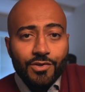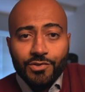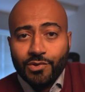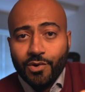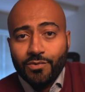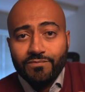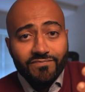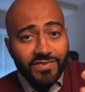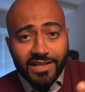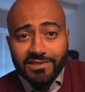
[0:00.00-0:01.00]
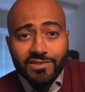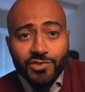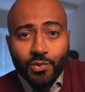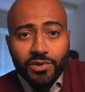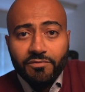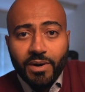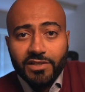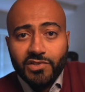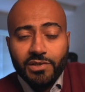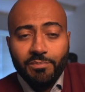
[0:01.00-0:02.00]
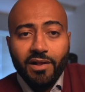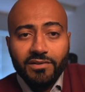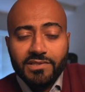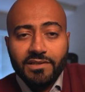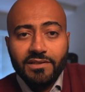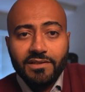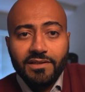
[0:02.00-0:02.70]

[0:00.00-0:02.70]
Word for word: So that's the story of monetary policy.